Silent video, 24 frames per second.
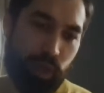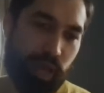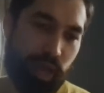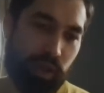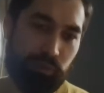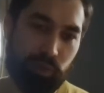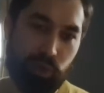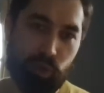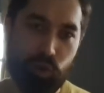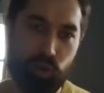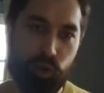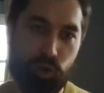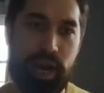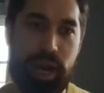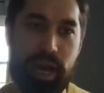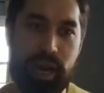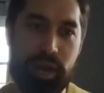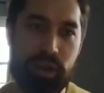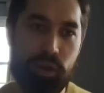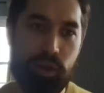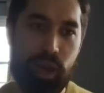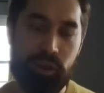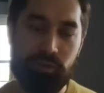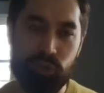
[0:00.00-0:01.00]
Ukraine,
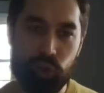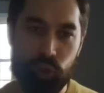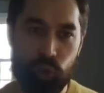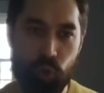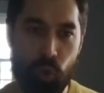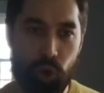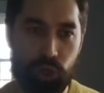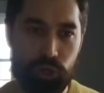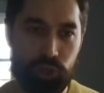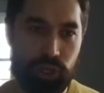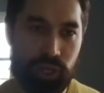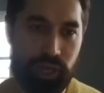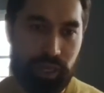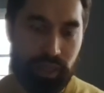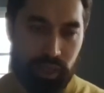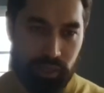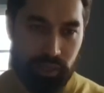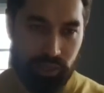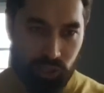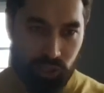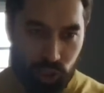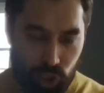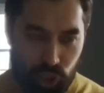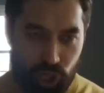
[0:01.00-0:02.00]
you have Georgia that
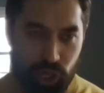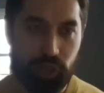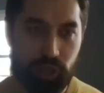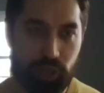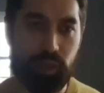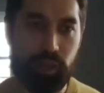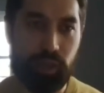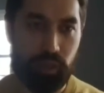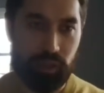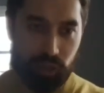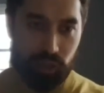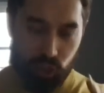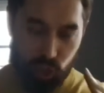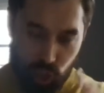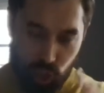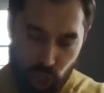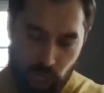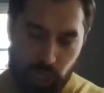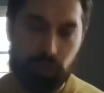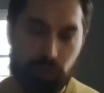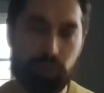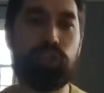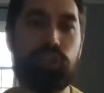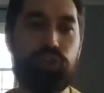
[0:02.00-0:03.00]
is
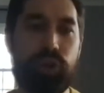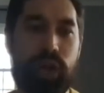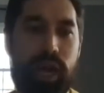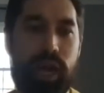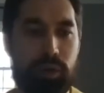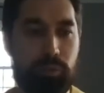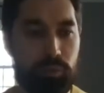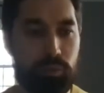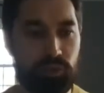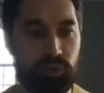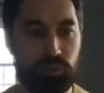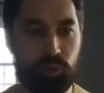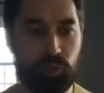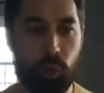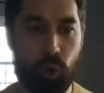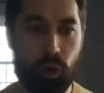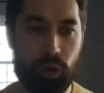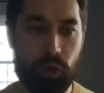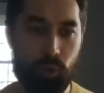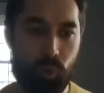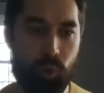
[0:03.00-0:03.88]
generally trying to move toward